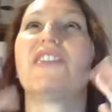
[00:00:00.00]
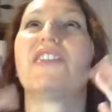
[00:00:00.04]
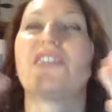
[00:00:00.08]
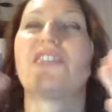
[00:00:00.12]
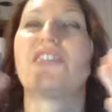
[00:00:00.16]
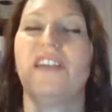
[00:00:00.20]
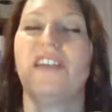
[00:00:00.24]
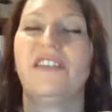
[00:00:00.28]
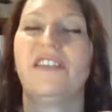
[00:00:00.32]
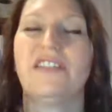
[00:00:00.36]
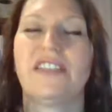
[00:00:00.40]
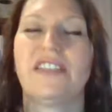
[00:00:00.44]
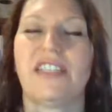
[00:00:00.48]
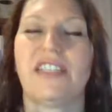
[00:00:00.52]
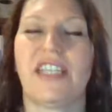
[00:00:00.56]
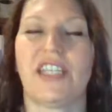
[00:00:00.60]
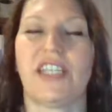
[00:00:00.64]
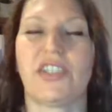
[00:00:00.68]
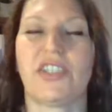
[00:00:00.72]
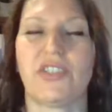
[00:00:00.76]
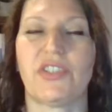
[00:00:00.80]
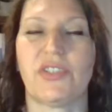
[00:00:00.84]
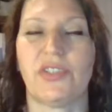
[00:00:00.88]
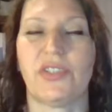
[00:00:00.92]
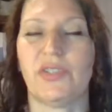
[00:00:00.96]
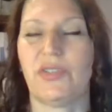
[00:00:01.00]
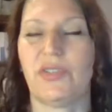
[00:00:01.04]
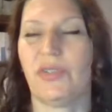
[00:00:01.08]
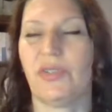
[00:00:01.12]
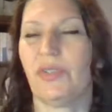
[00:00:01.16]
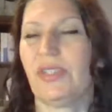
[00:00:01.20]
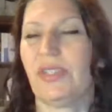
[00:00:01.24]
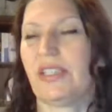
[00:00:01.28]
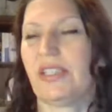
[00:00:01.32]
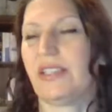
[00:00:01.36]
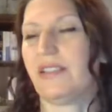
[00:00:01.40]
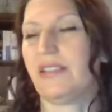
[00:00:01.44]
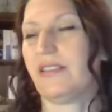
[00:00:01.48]
try not to get too
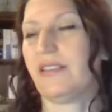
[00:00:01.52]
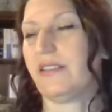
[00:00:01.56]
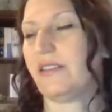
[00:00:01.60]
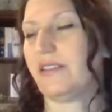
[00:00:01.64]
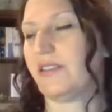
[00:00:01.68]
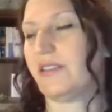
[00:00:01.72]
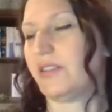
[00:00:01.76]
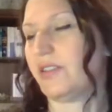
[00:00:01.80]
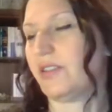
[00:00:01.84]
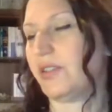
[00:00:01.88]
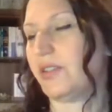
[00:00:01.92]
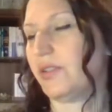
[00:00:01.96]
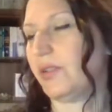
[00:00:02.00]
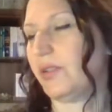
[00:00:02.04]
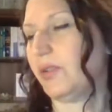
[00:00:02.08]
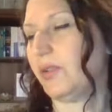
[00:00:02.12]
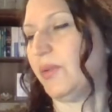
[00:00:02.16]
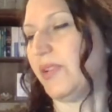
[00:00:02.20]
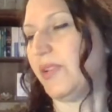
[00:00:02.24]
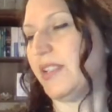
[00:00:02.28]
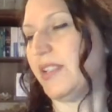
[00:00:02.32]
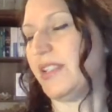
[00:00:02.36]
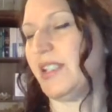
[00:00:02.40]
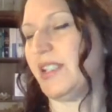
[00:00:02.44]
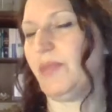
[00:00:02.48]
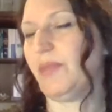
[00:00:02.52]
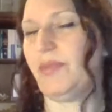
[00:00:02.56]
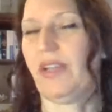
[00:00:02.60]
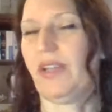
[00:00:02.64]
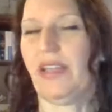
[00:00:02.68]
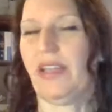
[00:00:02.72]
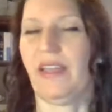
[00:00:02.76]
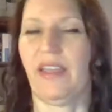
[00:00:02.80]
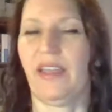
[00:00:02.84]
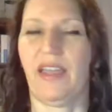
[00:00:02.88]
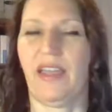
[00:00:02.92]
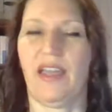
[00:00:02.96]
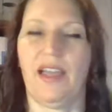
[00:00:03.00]
drawn in to what you see
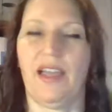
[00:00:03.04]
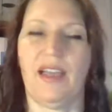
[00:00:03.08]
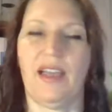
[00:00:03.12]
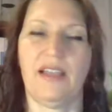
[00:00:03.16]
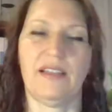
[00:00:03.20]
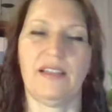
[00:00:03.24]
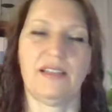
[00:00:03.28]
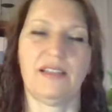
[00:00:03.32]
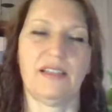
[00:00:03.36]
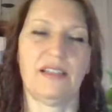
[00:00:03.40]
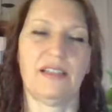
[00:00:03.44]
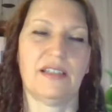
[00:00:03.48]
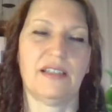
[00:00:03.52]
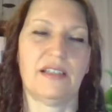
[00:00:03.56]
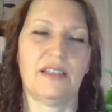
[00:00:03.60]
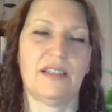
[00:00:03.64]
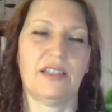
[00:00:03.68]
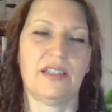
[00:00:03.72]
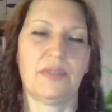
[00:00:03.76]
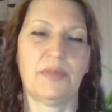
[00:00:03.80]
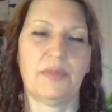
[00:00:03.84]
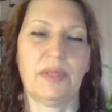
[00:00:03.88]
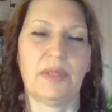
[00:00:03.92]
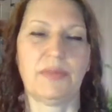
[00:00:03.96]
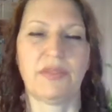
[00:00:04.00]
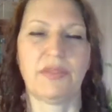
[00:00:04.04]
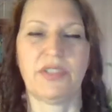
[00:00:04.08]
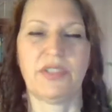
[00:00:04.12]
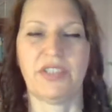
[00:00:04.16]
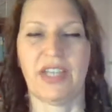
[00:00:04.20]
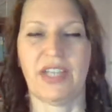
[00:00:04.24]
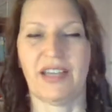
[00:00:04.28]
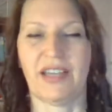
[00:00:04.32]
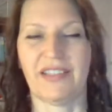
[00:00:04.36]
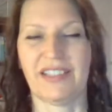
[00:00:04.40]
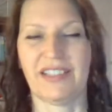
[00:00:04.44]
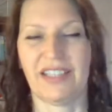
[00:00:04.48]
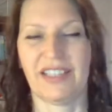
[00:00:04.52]
playing out. There's people
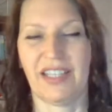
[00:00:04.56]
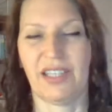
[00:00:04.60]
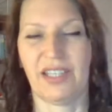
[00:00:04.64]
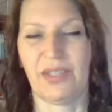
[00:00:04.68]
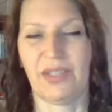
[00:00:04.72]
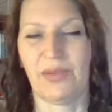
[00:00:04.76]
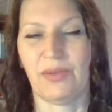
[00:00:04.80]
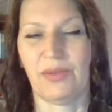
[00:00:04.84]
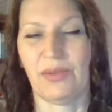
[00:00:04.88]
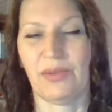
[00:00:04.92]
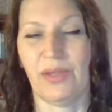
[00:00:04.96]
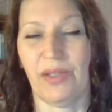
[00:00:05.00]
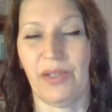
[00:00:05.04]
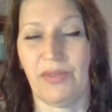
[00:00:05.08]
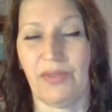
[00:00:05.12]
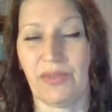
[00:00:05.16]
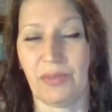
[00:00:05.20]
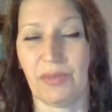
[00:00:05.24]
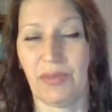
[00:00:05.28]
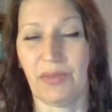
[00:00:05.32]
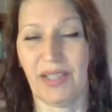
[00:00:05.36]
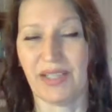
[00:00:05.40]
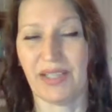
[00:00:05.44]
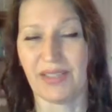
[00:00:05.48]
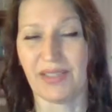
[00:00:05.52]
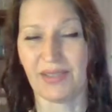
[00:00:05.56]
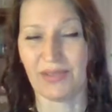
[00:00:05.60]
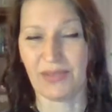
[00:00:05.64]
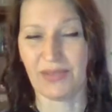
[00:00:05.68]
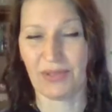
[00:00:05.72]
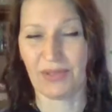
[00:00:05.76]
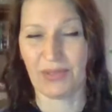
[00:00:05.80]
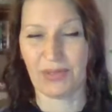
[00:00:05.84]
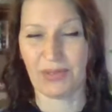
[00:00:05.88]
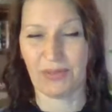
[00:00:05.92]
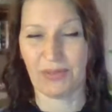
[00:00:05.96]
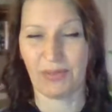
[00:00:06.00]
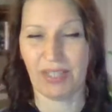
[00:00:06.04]
shouting at you all over the place on
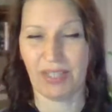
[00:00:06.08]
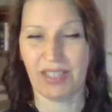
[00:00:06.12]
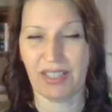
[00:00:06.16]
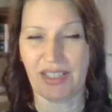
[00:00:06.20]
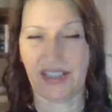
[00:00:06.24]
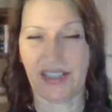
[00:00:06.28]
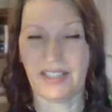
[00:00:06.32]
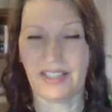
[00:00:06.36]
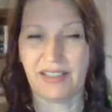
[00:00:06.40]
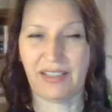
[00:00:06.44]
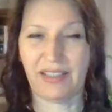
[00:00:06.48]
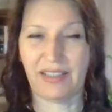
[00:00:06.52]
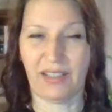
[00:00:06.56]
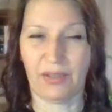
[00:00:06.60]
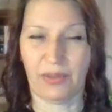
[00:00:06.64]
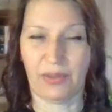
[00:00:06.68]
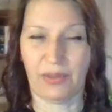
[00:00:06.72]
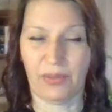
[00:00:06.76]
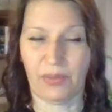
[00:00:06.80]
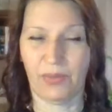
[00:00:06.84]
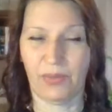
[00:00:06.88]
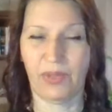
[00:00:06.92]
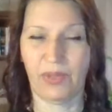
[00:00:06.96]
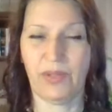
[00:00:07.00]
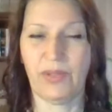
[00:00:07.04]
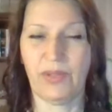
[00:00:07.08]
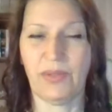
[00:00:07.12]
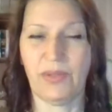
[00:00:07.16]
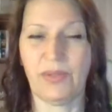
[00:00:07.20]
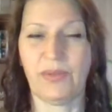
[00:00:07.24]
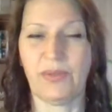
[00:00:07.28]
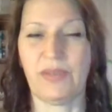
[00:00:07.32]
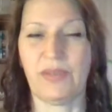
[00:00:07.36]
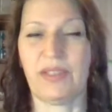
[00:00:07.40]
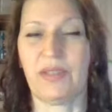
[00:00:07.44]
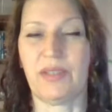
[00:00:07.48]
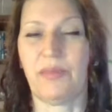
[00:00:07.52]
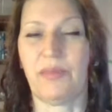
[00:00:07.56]
social media, out in the
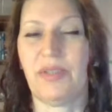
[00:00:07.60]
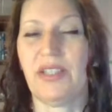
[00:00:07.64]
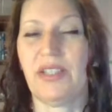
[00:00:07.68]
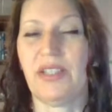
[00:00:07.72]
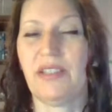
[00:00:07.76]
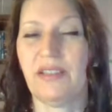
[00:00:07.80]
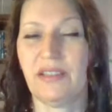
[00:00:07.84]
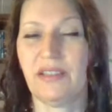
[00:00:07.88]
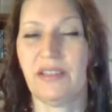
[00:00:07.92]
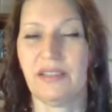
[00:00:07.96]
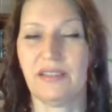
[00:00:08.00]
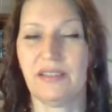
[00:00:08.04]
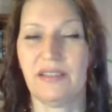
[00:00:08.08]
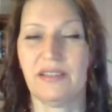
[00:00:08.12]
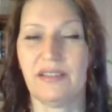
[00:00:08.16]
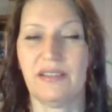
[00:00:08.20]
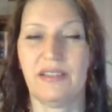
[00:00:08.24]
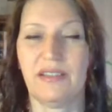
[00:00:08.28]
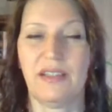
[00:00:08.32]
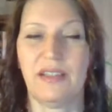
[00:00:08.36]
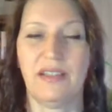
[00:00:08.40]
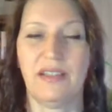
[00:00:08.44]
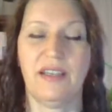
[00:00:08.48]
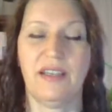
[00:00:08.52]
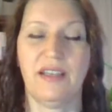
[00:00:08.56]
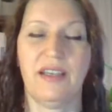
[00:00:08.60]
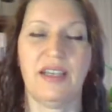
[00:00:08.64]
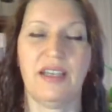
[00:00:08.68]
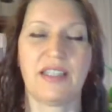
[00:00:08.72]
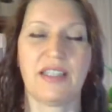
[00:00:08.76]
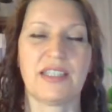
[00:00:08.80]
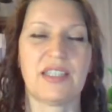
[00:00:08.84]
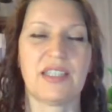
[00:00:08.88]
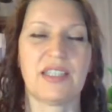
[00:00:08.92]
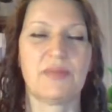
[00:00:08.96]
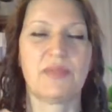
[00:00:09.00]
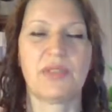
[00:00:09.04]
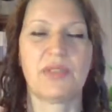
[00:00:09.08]
world with an opinion.
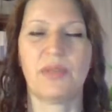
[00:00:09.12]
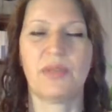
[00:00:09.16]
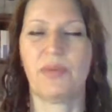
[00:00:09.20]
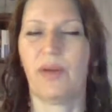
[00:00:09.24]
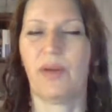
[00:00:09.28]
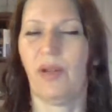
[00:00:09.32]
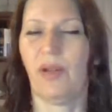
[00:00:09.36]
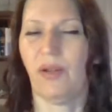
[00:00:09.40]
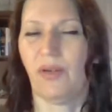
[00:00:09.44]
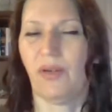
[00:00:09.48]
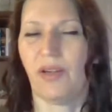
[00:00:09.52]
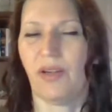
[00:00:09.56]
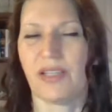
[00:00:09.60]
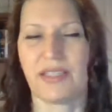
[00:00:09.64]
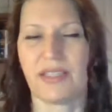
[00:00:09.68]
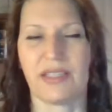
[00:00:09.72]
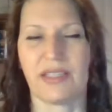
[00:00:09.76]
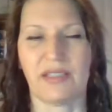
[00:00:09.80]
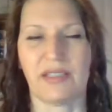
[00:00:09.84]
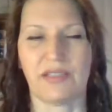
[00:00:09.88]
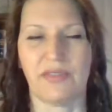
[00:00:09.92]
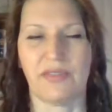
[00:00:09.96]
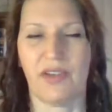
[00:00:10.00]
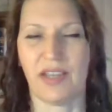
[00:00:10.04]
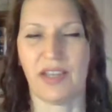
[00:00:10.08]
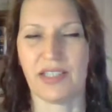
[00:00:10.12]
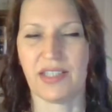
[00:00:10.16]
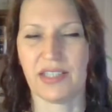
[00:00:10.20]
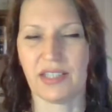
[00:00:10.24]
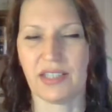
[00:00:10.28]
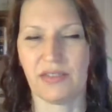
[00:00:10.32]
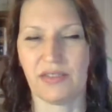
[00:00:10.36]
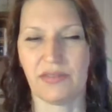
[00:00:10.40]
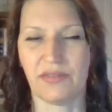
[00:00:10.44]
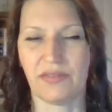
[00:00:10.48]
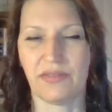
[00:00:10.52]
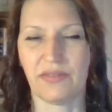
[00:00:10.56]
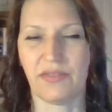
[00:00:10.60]
It seems so polarized and
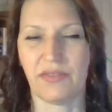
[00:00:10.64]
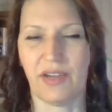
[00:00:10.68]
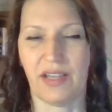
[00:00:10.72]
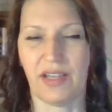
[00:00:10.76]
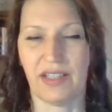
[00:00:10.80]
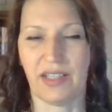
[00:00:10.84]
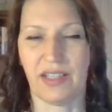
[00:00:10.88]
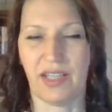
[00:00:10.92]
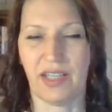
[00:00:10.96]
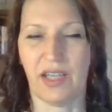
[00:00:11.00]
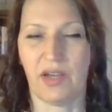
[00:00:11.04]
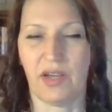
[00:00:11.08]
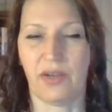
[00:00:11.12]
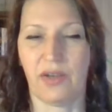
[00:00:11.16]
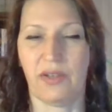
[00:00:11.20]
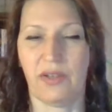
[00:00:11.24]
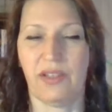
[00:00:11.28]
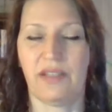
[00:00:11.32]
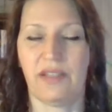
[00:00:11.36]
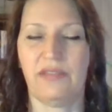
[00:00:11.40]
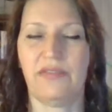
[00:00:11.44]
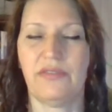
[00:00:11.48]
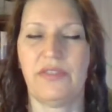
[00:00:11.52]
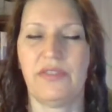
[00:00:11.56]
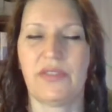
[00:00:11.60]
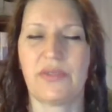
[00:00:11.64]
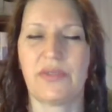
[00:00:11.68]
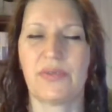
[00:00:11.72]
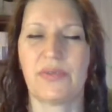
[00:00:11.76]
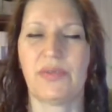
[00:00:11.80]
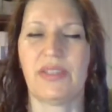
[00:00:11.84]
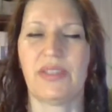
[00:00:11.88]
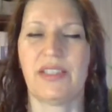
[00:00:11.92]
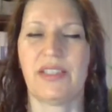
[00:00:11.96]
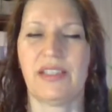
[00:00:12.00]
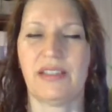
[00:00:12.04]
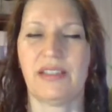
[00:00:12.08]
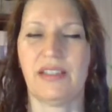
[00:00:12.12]
divisive right now. It feels
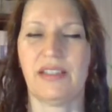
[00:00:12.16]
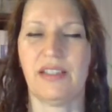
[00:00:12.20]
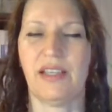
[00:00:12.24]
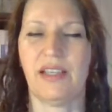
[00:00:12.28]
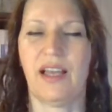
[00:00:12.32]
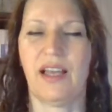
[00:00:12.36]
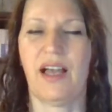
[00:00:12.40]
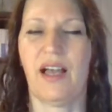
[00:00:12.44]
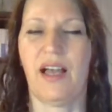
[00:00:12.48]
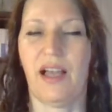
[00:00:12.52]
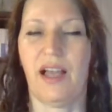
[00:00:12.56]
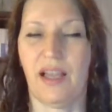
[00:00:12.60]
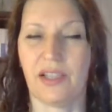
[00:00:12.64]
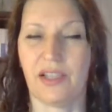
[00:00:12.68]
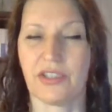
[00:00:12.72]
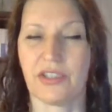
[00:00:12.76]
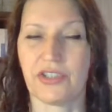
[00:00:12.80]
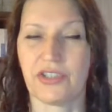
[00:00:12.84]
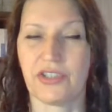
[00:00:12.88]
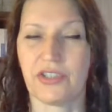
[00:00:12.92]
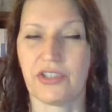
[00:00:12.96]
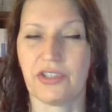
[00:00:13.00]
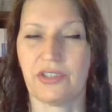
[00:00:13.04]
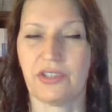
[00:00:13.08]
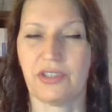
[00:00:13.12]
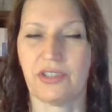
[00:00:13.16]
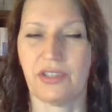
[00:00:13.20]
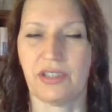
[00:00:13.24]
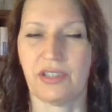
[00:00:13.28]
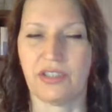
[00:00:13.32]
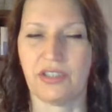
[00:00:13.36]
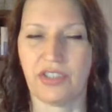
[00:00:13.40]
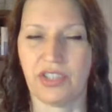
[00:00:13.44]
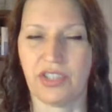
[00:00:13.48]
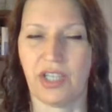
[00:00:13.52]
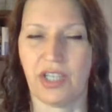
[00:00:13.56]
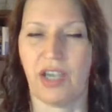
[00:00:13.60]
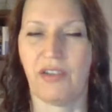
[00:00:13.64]
really harsh
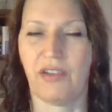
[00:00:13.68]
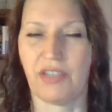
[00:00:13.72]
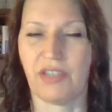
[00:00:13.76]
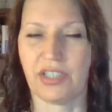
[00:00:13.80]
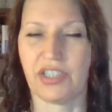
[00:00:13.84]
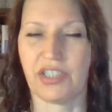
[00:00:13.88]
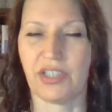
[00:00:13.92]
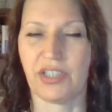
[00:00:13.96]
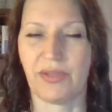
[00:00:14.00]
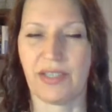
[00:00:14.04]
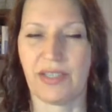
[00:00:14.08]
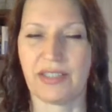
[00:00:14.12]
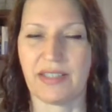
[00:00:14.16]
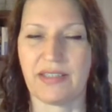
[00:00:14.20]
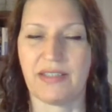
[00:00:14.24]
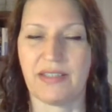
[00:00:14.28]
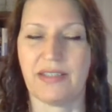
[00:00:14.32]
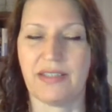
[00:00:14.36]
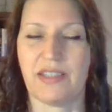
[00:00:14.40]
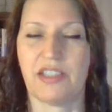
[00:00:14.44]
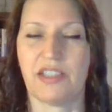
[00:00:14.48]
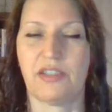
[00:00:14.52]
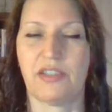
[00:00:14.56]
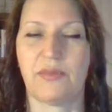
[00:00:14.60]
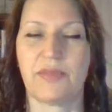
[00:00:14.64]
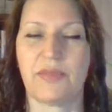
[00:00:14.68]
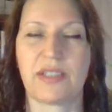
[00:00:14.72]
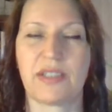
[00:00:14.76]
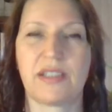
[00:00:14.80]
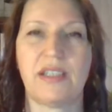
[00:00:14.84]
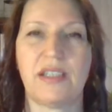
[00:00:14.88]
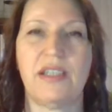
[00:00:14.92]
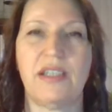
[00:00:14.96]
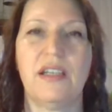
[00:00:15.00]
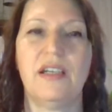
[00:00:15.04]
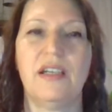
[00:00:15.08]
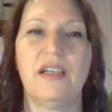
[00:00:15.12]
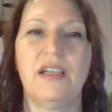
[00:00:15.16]
and jarring to our systems.
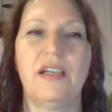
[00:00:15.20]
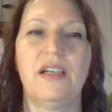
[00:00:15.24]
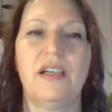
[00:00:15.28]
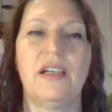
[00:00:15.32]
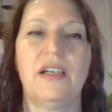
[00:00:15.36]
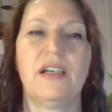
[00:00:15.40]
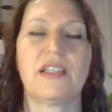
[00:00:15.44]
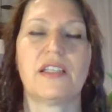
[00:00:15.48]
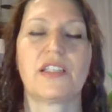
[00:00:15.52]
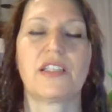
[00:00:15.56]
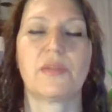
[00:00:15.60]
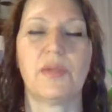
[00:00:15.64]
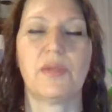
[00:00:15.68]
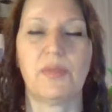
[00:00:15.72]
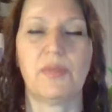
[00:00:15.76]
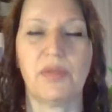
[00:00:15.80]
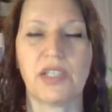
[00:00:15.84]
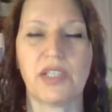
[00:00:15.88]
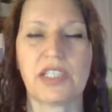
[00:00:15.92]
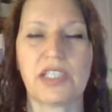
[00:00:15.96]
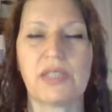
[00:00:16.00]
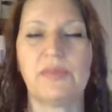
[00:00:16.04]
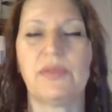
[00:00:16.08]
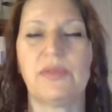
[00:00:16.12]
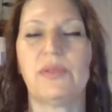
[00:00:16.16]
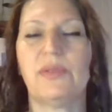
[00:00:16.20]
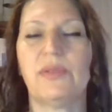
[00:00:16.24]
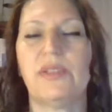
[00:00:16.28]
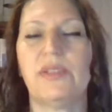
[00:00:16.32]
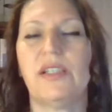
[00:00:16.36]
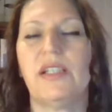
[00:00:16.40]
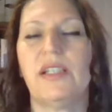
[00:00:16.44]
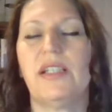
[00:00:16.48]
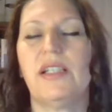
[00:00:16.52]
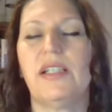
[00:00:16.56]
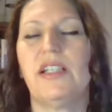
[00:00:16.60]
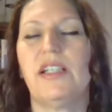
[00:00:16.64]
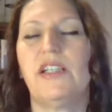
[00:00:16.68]
So where possible,
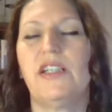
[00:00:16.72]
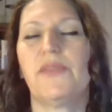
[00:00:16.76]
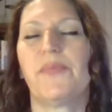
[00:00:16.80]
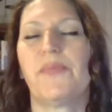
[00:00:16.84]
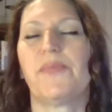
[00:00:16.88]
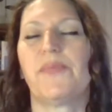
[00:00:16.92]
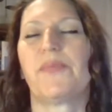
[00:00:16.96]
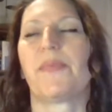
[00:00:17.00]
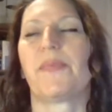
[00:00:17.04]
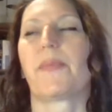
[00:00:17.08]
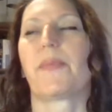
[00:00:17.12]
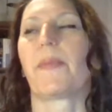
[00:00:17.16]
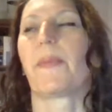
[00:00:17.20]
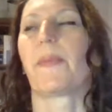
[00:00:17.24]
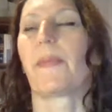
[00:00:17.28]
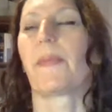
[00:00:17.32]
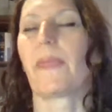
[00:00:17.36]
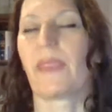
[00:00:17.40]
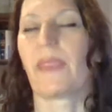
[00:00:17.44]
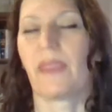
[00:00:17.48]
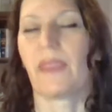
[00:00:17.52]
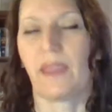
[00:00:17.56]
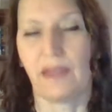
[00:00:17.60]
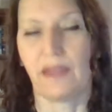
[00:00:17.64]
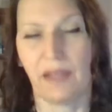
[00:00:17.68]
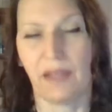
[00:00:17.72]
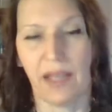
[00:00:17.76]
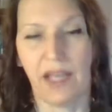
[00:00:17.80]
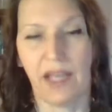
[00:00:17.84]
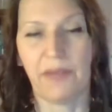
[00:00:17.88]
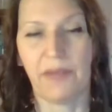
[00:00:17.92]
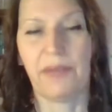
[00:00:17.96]
allow